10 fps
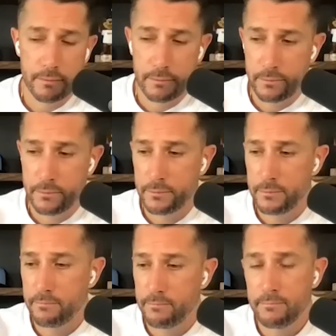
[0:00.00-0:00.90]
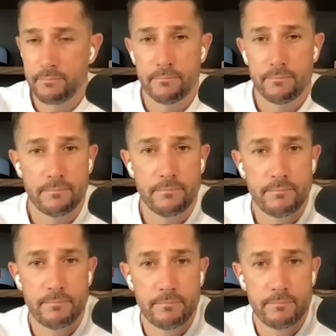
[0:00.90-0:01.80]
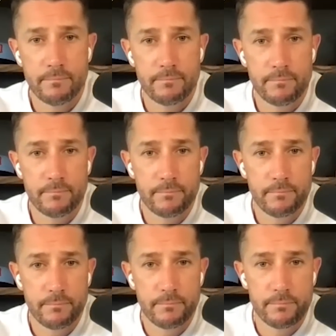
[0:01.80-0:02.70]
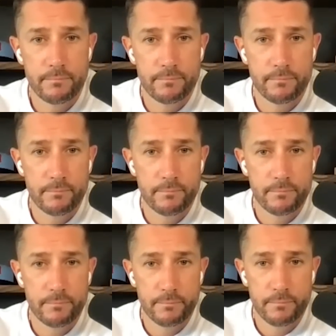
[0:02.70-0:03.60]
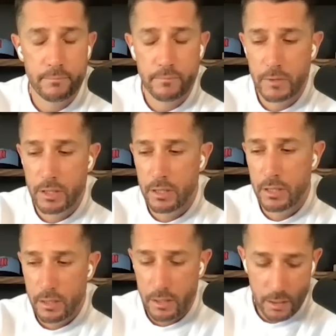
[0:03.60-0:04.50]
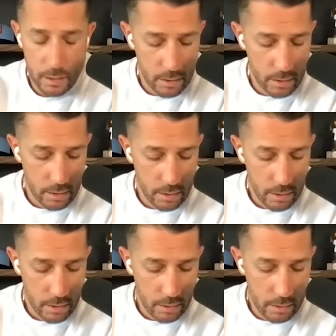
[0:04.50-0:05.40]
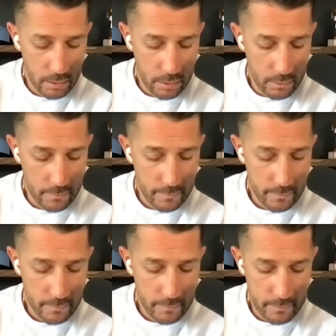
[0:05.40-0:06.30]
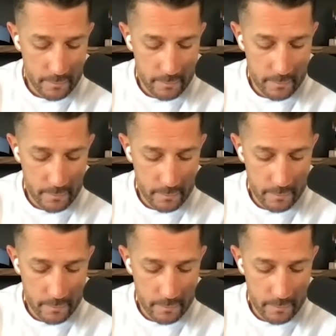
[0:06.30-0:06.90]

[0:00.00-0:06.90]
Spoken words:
[no speech]